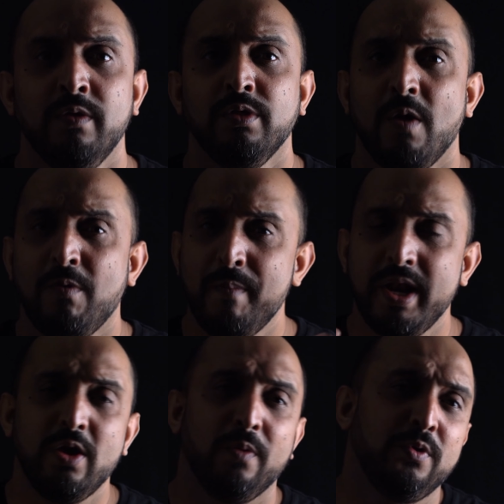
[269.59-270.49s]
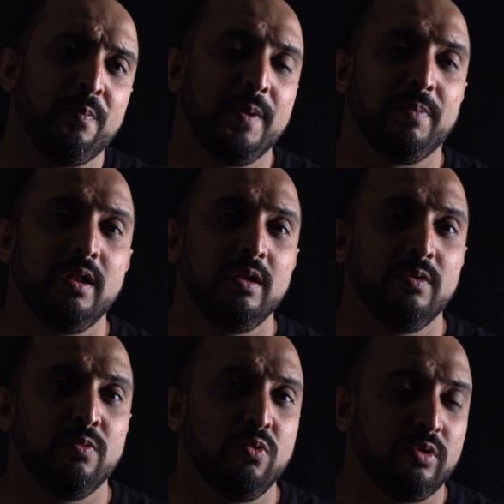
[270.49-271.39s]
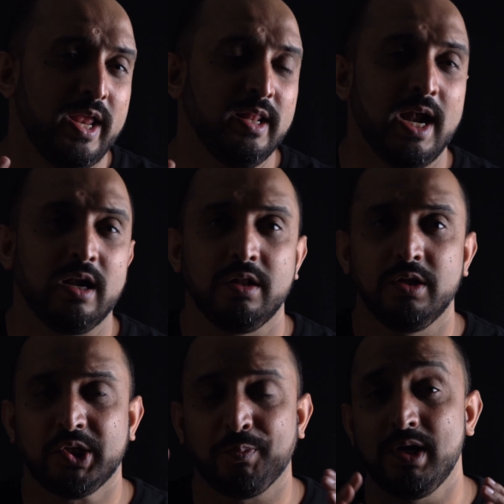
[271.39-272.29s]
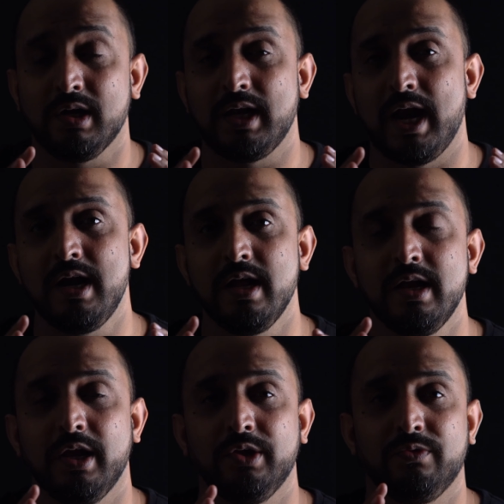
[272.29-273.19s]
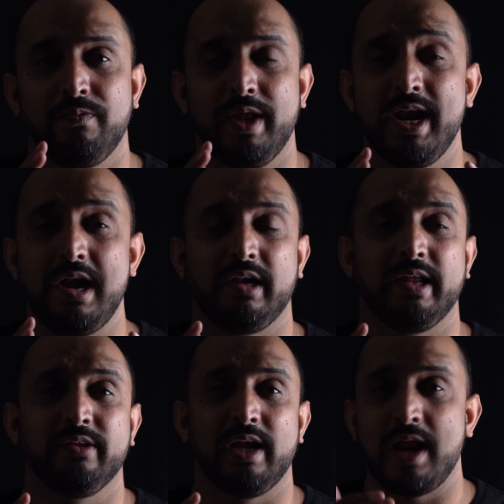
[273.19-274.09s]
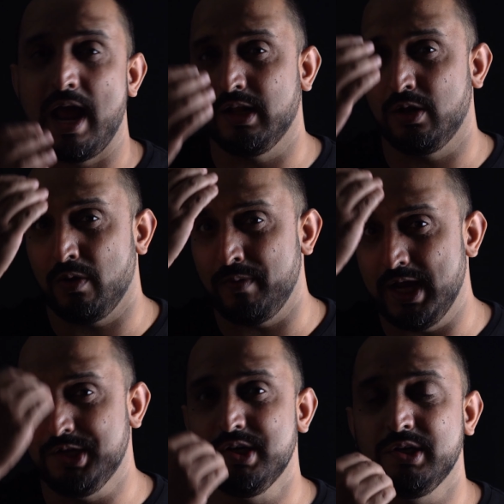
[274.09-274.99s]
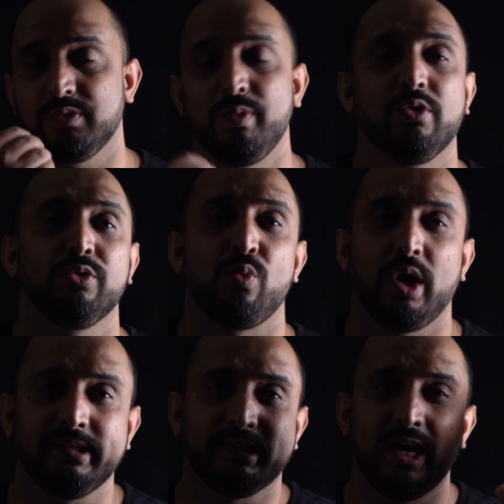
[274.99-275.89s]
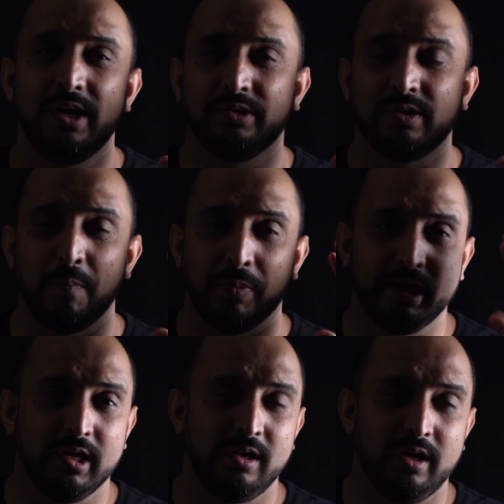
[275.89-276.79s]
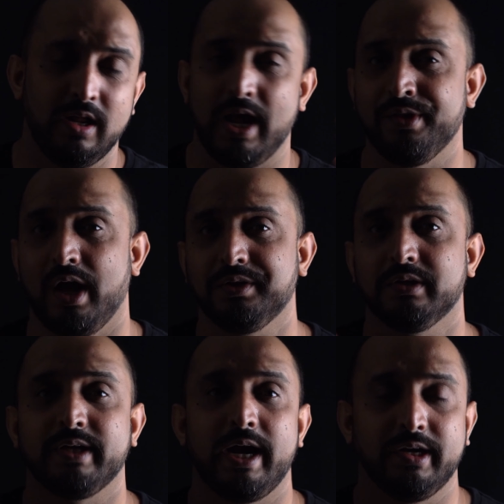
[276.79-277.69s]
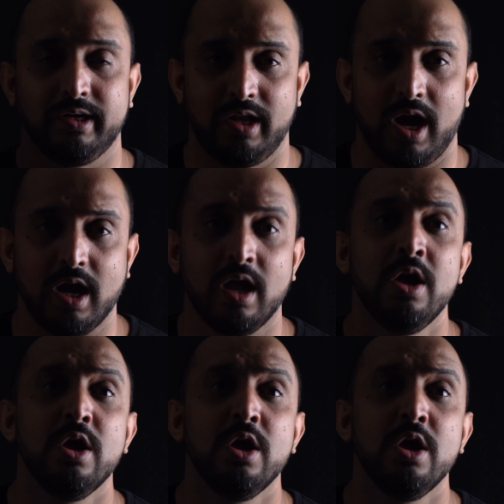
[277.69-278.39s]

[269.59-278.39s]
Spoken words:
Now, for many of you people, you would think that the split lighting is very intense and has a lot of edginess because one side is completely lit and the other side is dark.